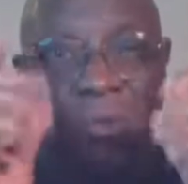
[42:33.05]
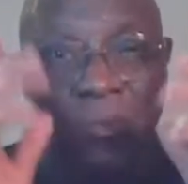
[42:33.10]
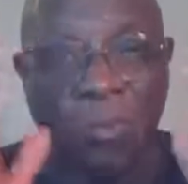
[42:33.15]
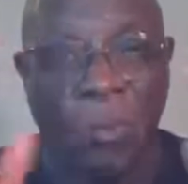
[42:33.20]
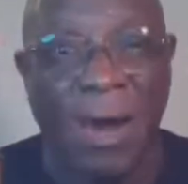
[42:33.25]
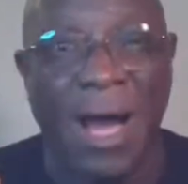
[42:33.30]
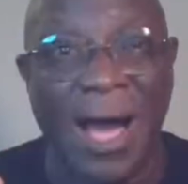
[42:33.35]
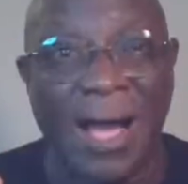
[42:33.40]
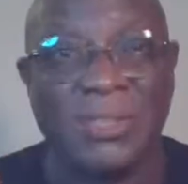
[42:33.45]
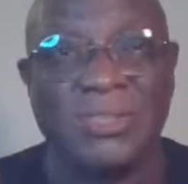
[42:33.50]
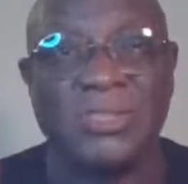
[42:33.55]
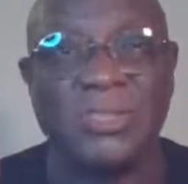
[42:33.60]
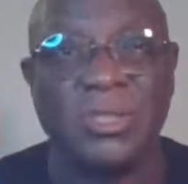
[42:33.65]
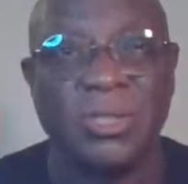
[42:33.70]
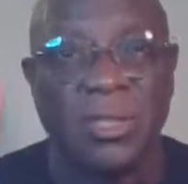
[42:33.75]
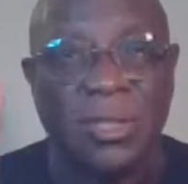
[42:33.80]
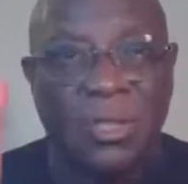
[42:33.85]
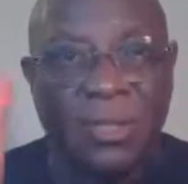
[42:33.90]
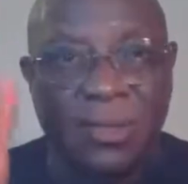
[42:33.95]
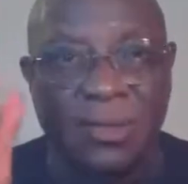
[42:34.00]

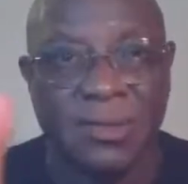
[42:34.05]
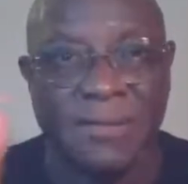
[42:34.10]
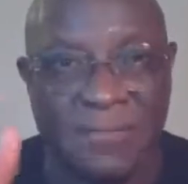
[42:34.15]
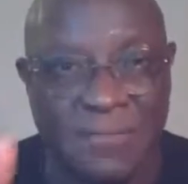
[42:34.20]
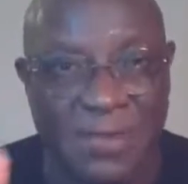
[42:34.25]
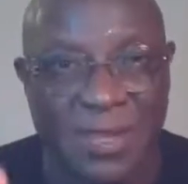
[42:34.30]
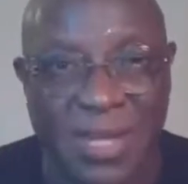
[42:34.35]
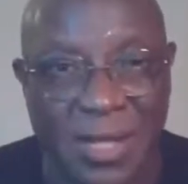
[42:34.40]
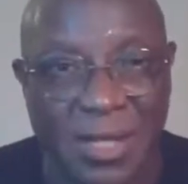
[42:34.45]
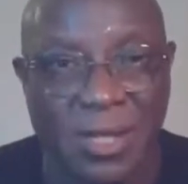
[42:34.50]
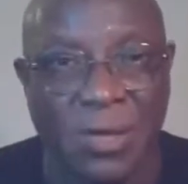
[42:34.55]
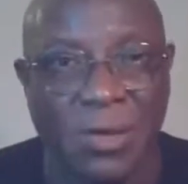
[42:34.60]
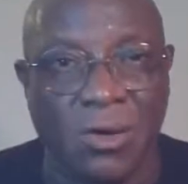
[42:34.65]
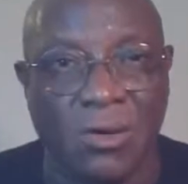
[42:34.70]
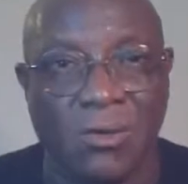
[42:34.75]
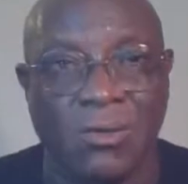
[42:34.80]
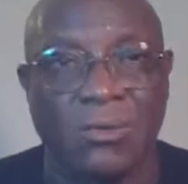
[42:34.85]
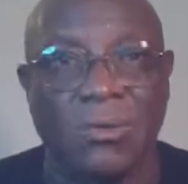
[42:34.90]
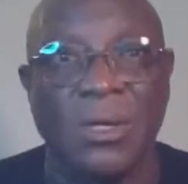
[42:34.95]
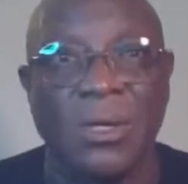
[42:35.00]
Watch the
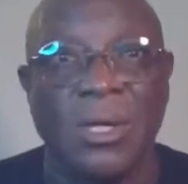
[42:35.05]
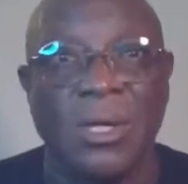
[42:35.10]
video.